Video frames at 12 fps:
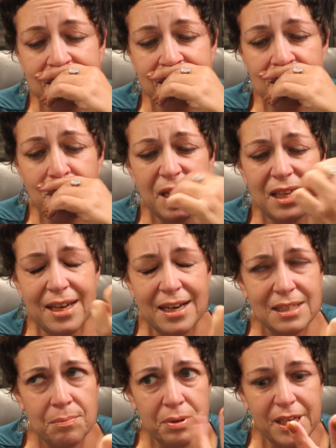somebody that
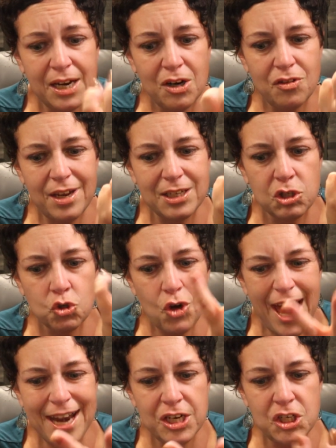is a planner that
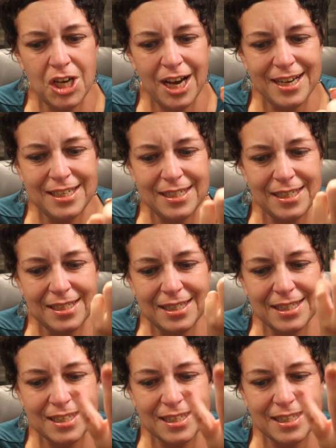strategizes